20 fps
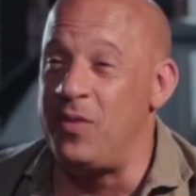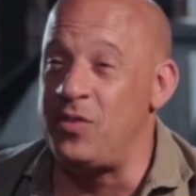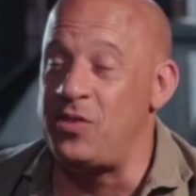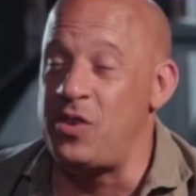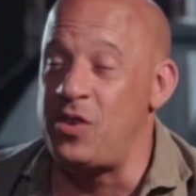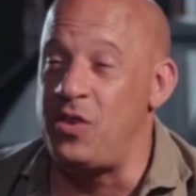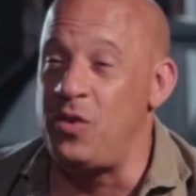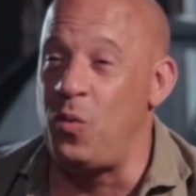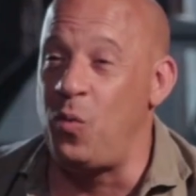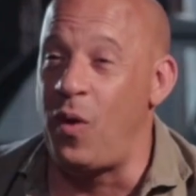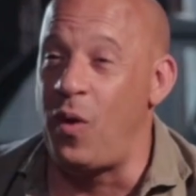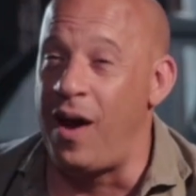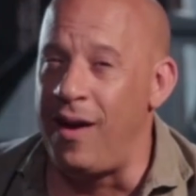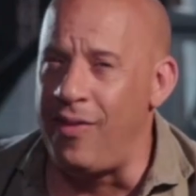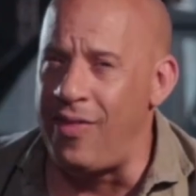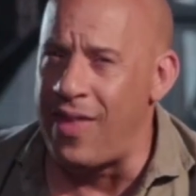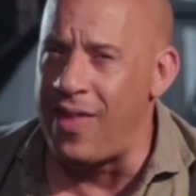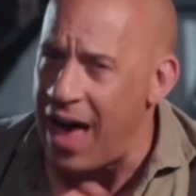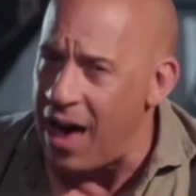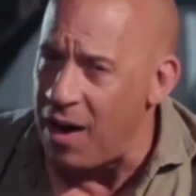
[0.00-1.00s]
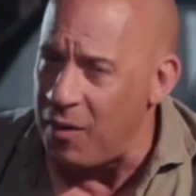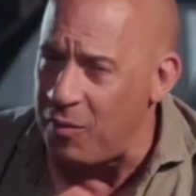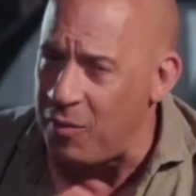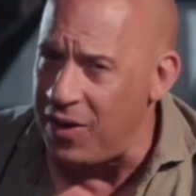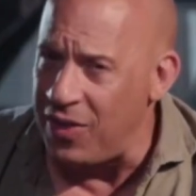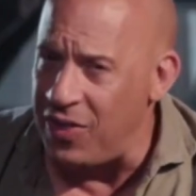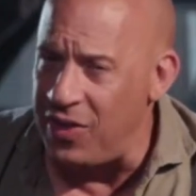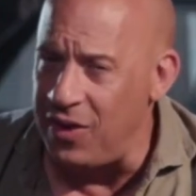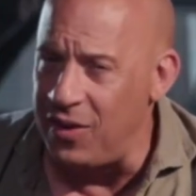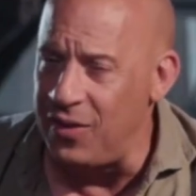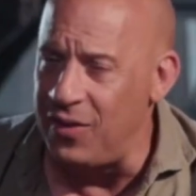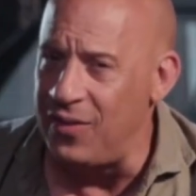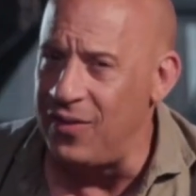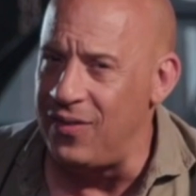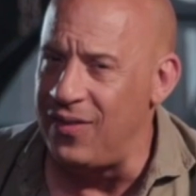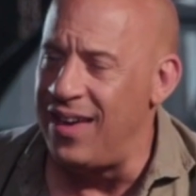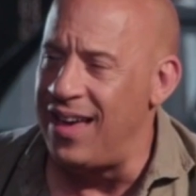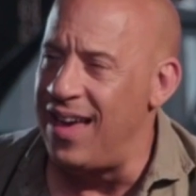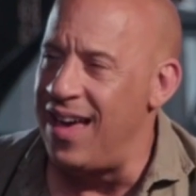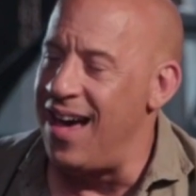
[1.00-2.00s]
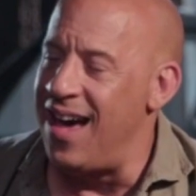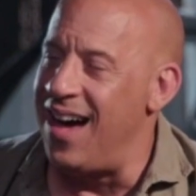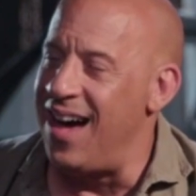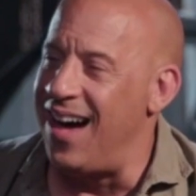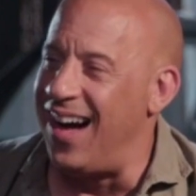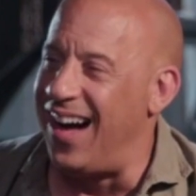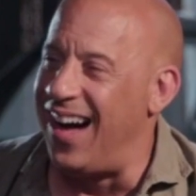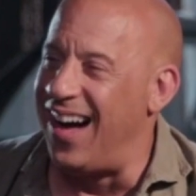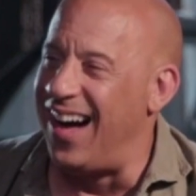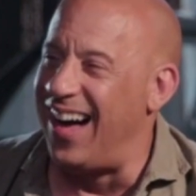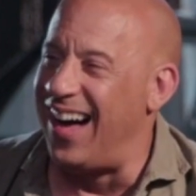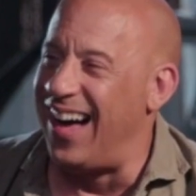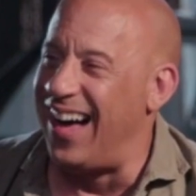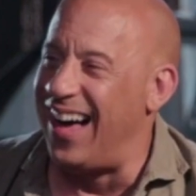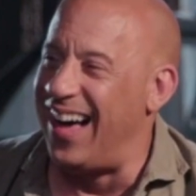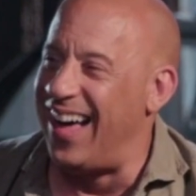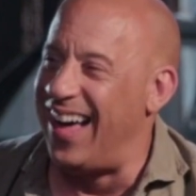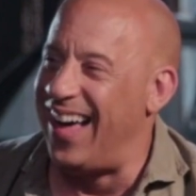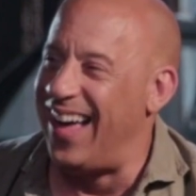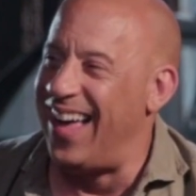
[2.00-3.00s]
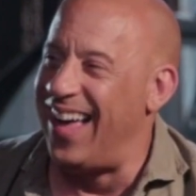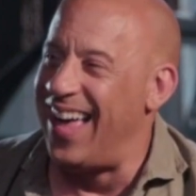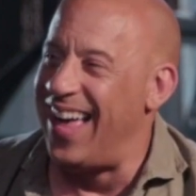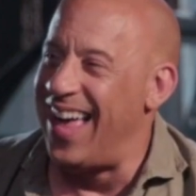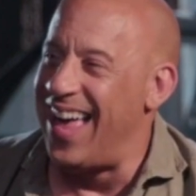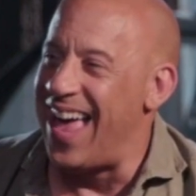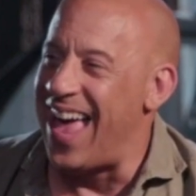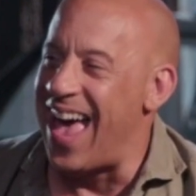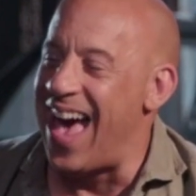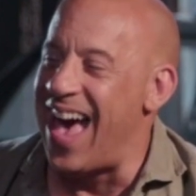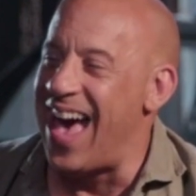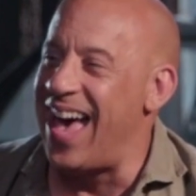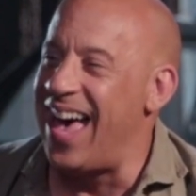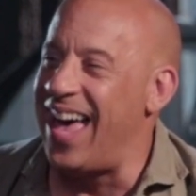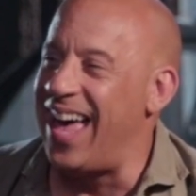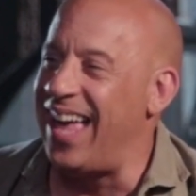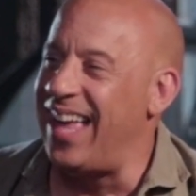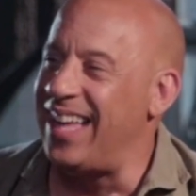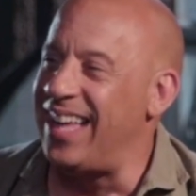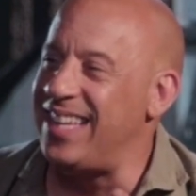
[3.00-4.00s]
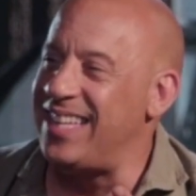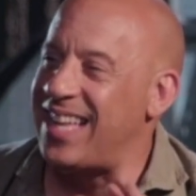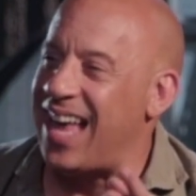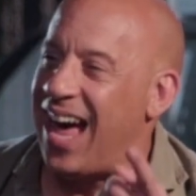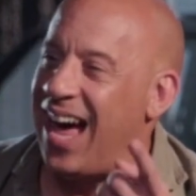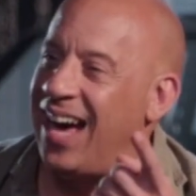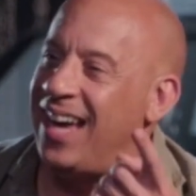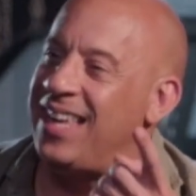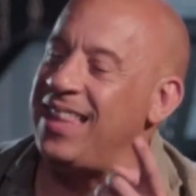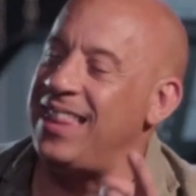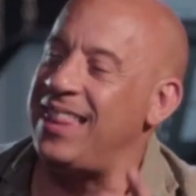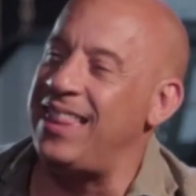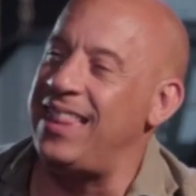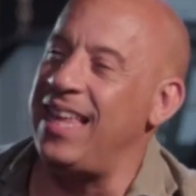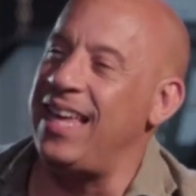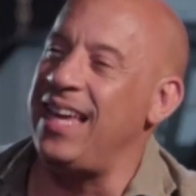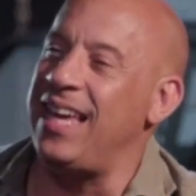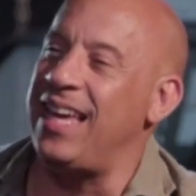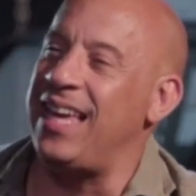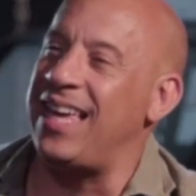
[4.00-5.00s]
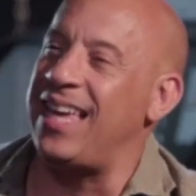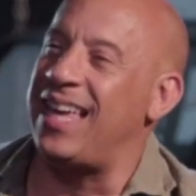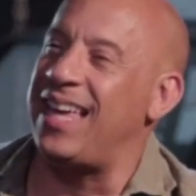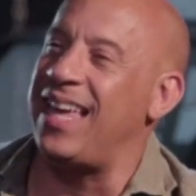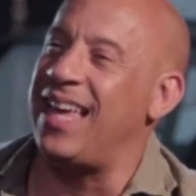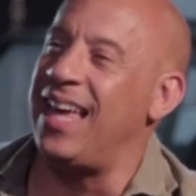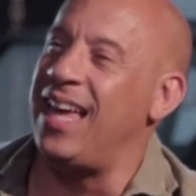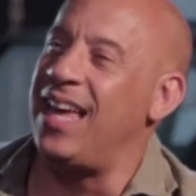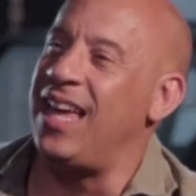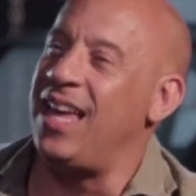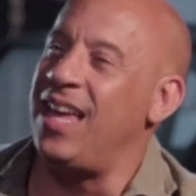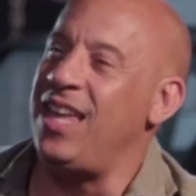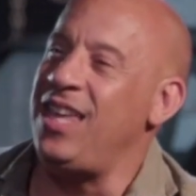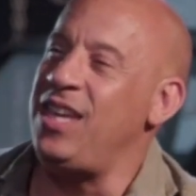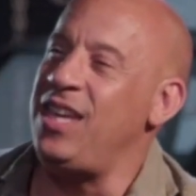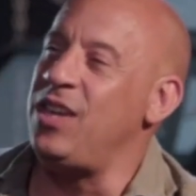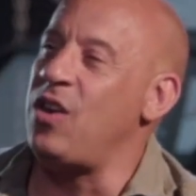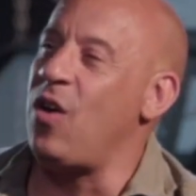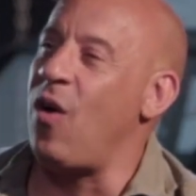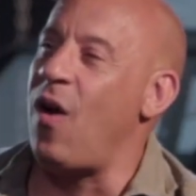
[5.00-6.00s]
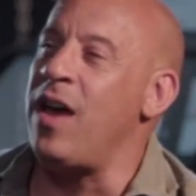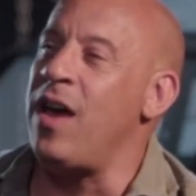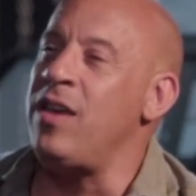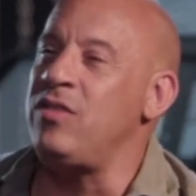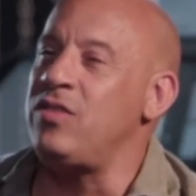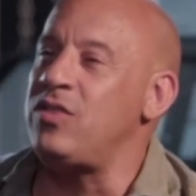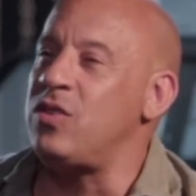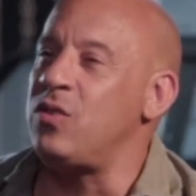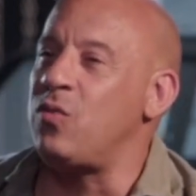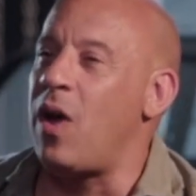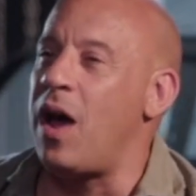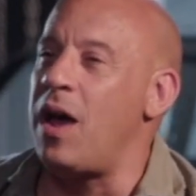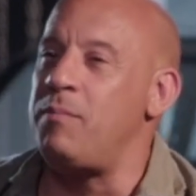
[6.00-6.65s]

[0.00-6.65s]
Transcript: so you wear that with you. Uh, and I think, you know, I used to ride